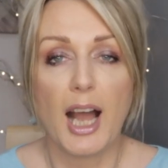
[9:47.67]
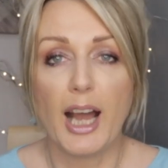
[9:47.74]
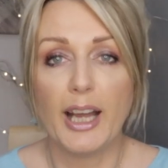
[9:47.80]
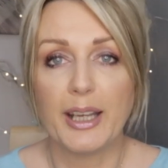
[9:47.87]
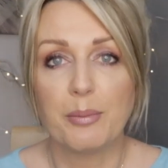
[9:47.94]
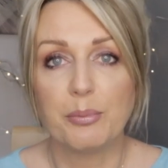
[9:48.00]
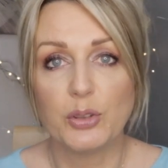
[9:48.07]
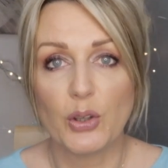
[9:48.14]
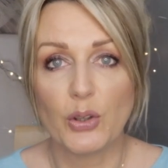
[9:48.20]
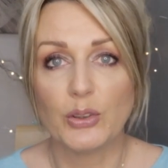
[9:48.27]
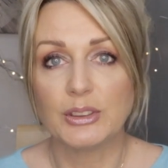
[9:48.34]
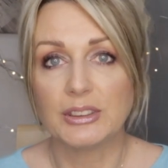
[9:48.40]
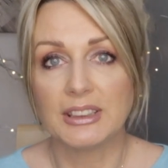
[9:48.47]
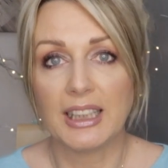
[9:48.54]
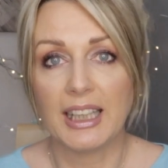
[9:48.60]
I am
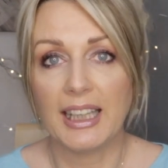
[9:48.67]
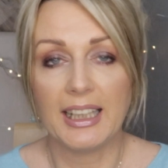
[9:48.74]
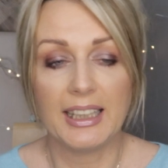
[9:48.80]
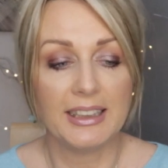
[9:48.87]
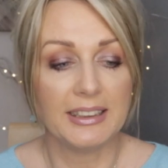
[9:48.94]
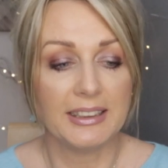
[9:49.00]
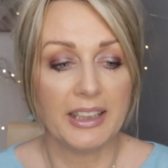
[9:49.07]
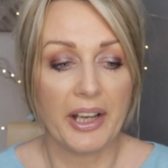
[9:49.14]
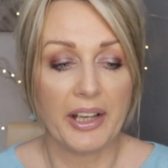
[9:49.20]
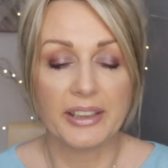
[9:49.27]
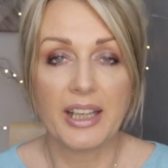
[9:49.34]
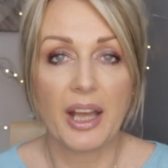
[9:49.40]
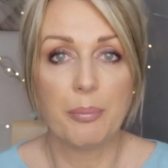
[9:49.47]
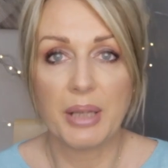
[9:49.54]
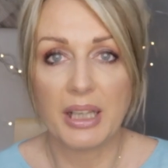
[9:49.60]
not a
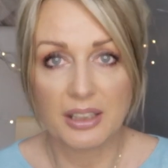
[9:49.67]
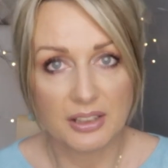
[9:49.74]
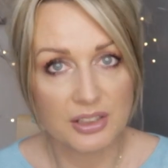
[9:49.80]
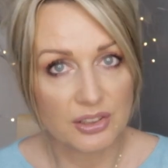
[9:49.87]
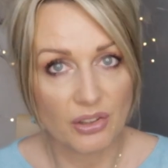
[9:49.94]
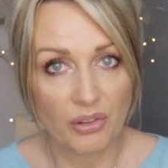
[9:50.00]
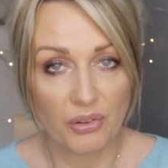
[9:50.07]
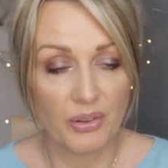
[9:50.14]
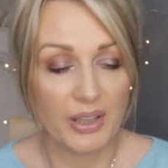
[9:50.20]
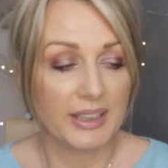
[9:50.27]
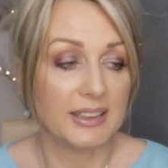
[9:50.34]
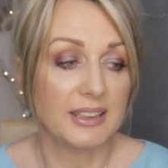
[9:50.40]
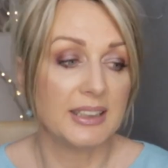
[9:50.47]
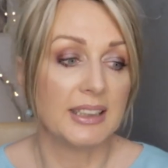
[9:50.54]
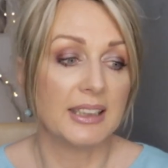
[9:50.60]
chemist or
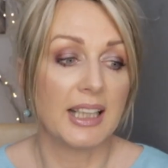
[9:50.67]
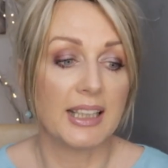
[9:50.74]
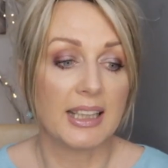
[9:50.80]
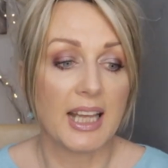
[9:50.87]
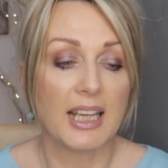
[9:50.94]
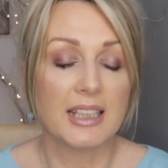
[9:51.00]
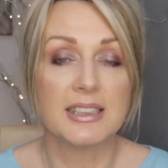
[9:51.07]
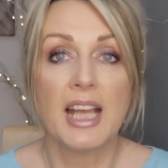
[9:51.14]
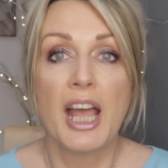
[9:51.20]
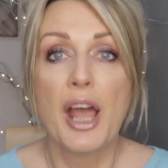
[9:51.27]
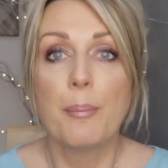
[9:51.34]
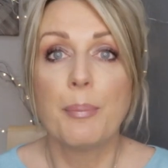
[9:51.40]
anything like that,